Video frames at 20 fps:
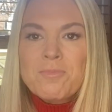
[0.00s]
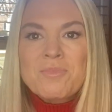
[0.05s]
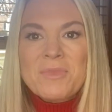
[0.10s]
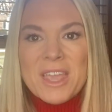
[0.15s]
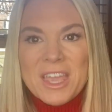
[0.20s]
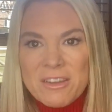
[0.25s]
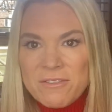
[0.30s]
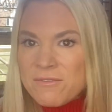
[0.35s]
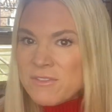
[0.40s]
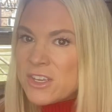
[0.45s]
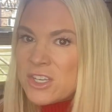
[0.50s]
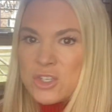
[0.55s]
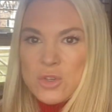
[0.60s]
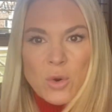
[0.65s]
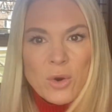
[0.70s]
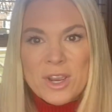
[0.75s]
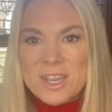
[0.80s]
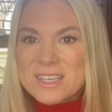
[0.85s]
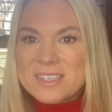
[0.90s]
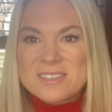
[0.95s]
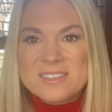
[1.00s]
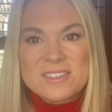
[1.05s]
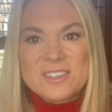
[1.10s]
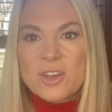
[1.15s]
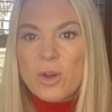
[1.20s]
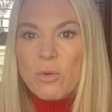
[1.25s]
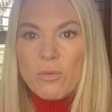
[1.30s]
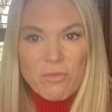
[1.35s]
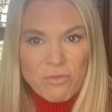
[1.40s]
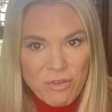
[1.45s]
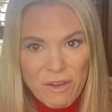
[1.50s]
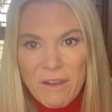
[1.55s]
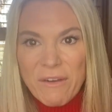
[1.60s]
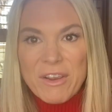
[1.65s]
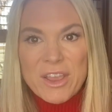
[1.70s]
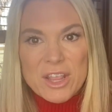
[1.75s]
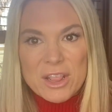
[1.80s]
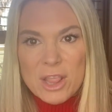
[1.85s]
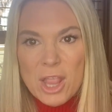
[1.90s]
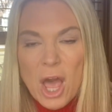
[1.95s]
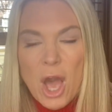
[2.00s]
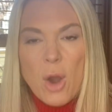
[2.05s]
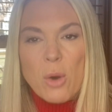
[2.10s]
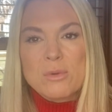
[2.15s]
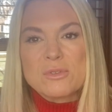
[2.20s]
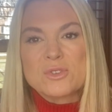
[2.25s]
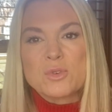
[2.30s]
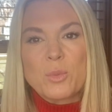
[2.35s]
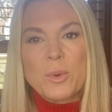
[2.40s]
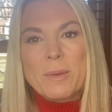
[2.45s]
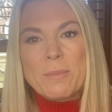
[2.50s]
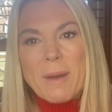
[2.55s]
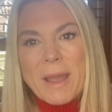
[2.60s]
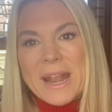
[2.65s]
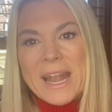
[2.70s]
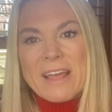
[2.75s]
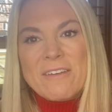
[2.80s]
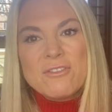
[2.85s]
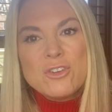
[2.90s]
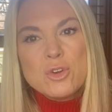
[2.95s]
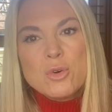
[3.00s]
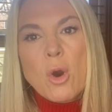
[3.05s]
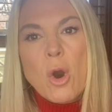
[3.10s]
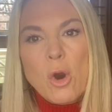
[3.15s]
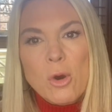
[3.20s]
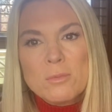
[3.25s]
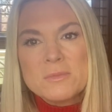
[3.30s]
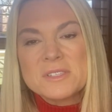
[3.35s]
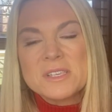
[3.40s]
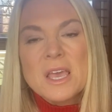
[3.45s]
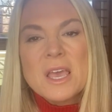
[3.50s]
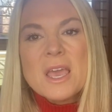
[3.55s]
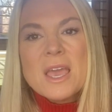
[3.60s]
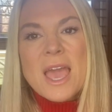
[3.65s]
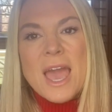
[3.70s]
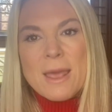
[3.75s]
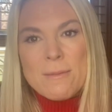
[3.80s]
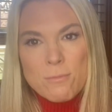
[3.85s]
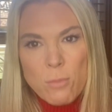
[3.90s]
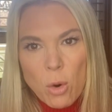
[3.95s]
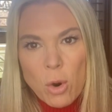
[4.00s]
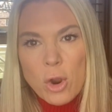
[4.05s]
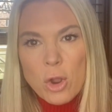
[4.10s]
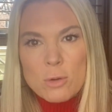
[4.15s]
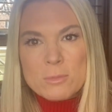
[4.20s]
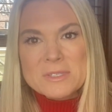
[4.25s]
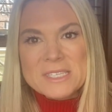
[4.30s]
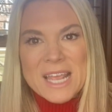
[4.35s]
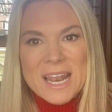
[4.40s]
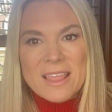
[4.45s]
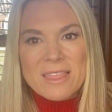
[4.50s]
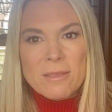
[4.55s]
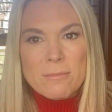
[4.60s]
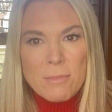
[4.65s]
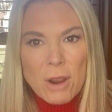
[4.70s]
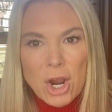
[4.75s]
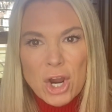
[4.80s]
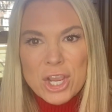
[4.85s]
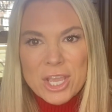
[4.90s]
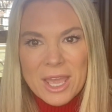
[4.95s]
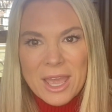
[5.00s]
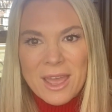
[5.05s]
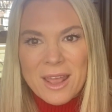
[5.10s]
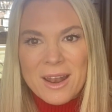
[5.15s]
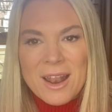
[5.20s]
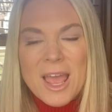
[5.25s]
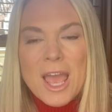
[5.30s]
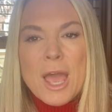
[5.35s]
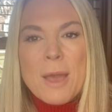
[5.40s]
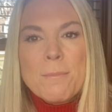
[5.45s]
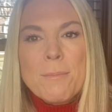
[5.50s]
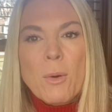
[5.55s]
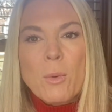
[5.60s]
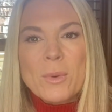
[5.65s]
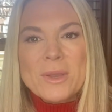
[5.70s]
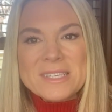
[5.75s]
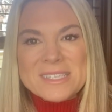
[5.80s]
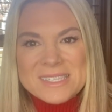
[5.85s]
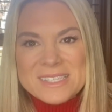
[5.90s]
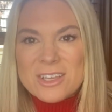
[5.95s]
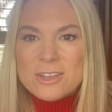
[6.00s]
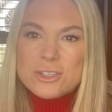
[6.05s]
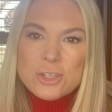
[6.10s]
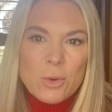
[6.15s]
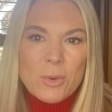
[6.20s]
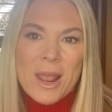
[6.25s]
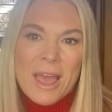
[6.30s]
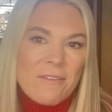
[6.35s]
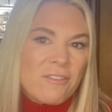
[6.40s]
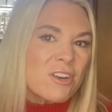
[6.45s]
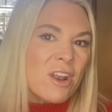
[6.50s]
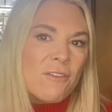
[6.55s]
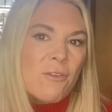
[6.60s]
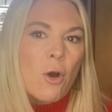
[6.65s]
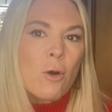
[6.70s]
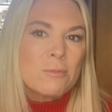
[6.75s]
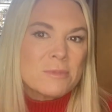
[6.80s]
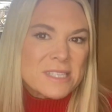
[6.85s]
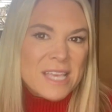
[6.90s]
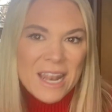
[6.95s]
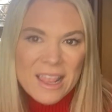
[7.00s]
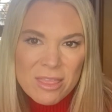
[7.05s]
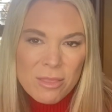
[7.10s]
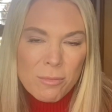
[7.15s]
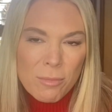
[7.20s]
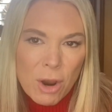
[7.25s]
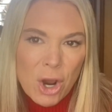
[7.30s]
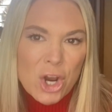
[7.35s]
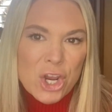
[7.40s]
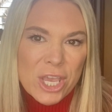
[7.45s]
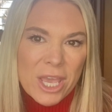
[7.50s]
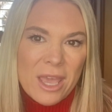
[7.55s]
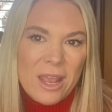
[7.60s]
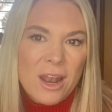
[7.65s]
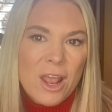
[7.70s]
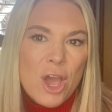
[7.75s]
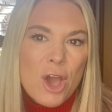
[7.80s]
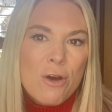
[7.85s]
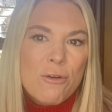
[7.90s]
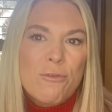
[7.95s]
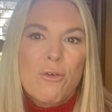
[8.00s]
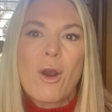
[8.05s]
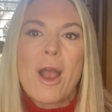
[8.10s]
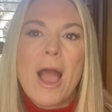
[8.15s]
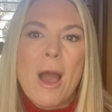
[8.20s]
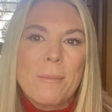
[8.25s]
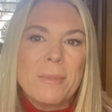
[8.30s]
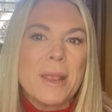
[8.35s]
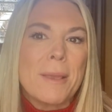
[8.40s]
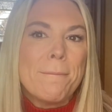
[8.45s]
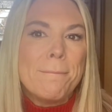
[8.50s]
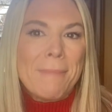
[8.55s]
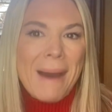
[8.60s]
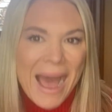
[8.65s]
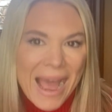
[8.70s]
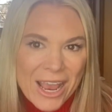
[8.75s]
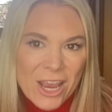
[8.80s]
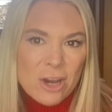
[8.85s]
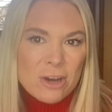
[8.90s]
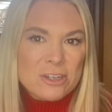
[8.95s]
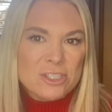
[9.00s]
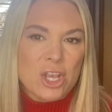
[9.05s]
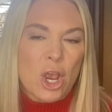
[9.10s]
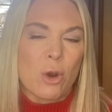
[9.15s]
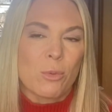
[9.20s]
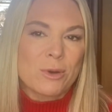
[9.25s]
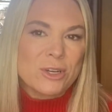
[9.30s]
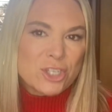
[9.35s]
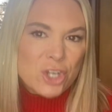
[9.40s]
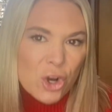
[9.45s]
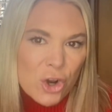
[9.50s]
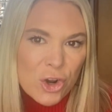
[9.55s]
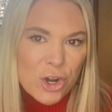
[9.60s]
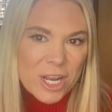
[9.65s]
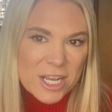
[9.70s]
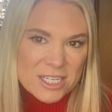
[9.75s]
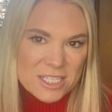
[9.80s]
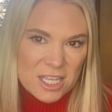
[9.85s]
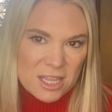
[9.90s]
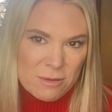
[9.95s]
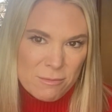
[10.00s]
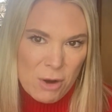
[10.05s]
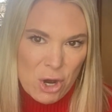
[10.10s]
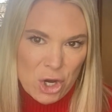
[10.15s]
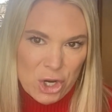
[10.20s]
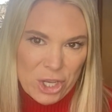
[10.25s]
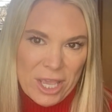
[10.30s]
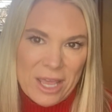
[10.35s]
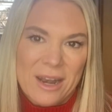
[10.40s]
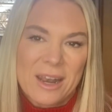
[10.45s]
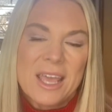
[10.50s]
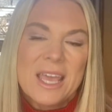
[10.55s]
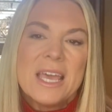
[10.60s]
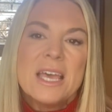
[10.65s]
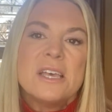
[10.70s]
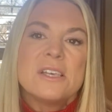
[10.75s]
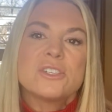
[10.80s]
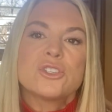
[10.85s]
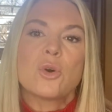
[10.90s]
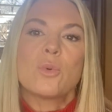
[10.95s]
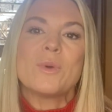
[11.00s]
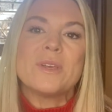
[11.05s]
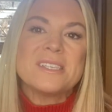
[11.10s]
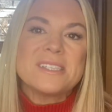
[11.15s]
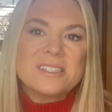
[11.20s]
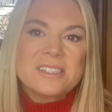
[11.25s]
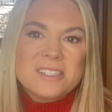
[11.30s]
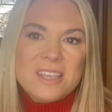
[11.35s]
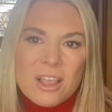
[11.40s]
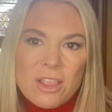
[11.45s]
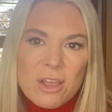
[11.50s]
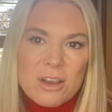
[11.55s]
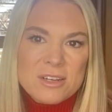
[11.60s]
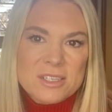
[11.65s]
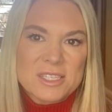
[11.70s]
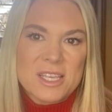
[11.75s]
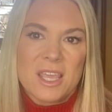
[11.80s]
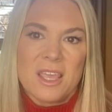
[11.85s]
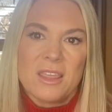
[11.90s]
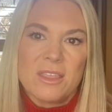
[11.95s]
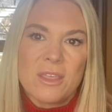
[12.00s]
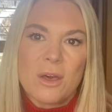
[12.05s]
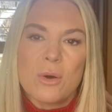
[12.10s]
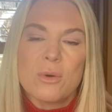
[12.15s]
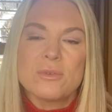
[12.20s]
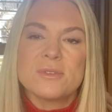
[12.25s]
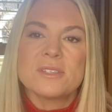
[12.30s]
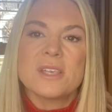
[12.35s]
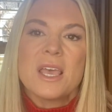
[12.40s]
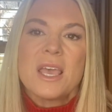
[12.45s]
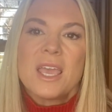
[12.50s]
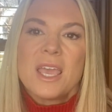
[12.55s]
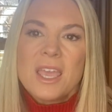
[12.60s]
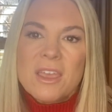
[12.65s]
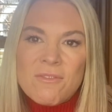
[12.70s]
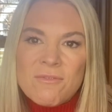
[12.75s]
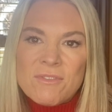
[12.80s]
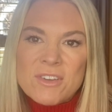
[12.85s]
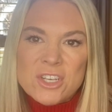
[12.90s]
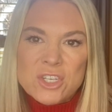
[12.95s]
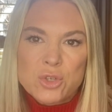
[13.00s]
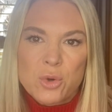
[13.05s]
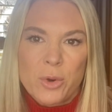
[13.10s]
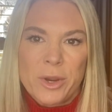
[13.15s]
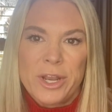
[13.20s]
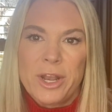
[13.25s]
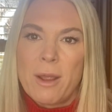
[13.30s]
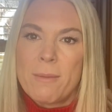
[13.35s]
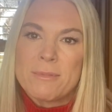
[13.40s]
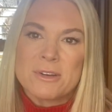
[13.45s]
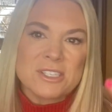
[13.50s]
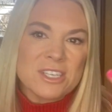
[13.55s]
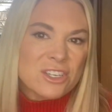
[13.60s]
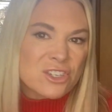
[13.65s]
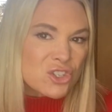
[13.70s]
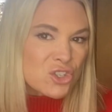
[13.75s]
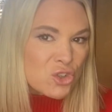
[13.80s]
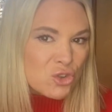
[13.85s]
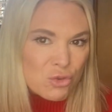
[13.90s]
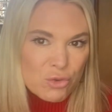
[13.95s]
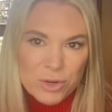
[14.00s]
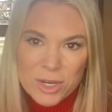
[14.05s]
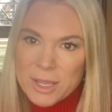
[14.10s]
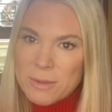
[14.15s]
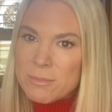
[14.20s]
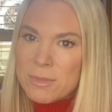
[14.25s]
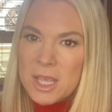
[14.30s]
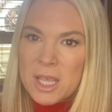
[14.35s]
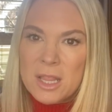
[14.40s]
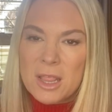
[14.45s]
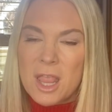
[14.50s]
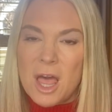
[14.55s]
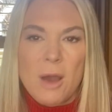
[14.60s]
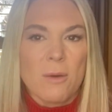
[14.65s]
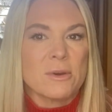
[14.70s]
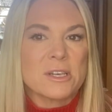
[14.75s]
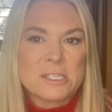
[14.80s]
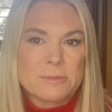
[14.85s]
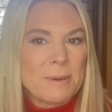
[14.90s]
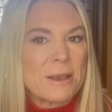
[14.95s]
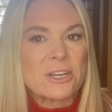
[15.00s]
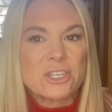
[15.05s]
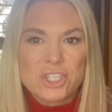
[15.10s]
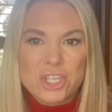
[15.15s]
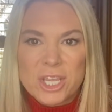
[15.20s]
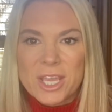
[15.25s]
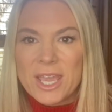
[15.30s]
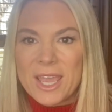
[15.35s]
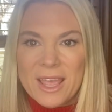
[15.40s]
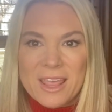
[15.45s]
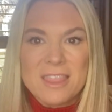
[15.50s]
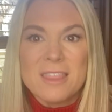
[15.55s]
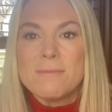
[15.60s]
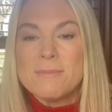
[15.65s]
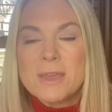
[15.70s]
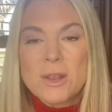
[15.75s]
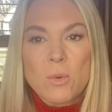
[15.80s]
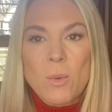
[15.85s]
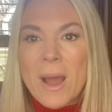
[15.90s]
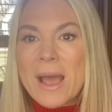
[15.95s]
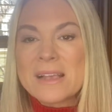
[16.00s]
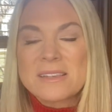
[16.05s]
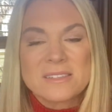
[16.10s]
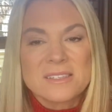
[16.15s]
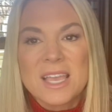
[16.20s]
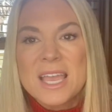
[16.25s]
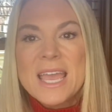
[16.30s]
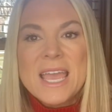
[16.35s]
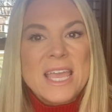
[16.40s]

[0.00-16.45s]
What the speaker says: Inventory is still very low. So we might have new homes and more homes hitting the market, but we still don't have enough homes hitting the market for how many buyers are returning to the market. So we still are seeing those inventory numbers extremely low, especially in the Midwest.